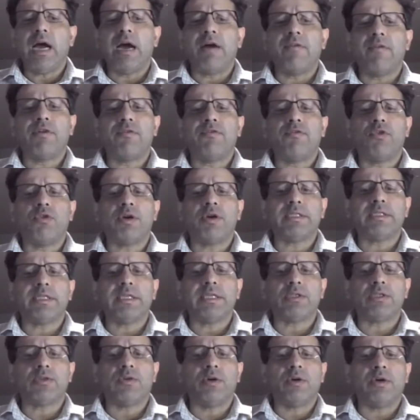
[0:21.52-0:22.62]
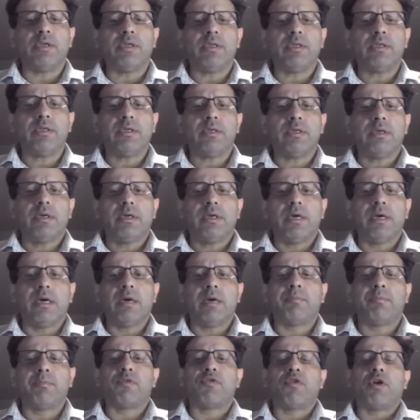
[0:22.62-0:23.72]
our focus is on
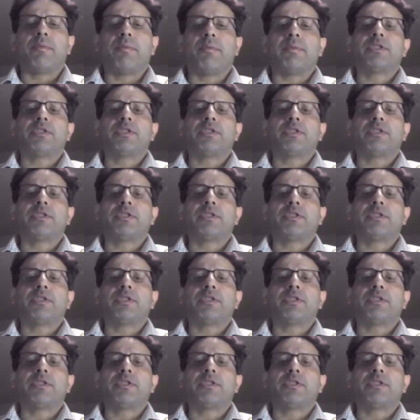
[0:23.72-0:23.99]
performance